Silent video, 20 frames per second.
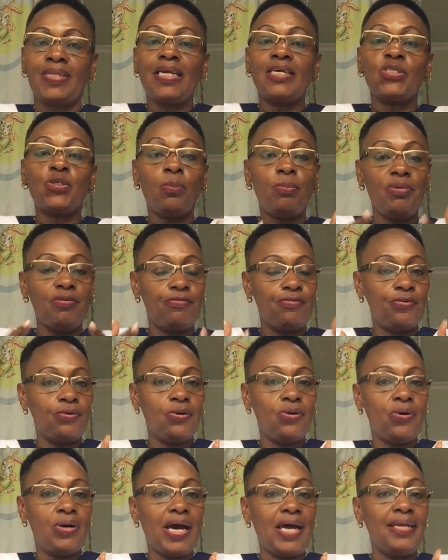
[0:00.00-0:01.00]
So
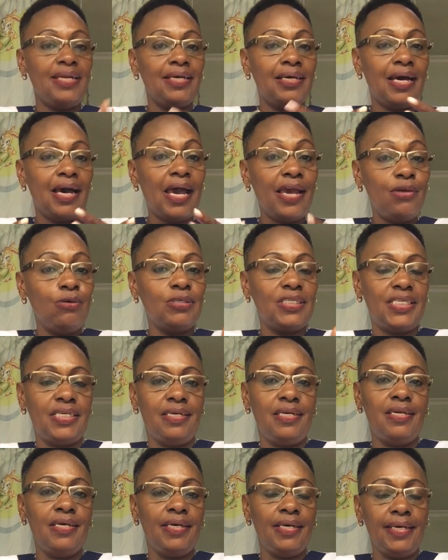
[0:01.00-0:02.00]
before an
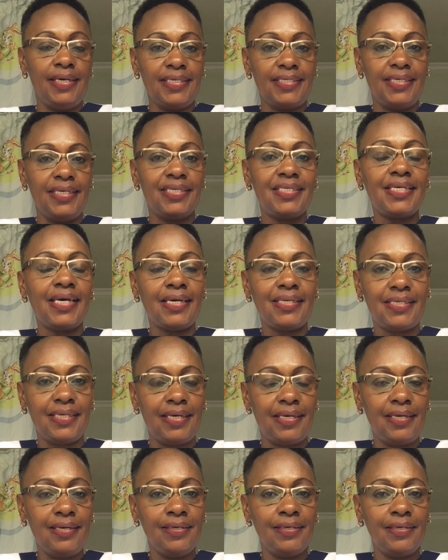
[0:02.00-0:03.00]
IUCD is inserted,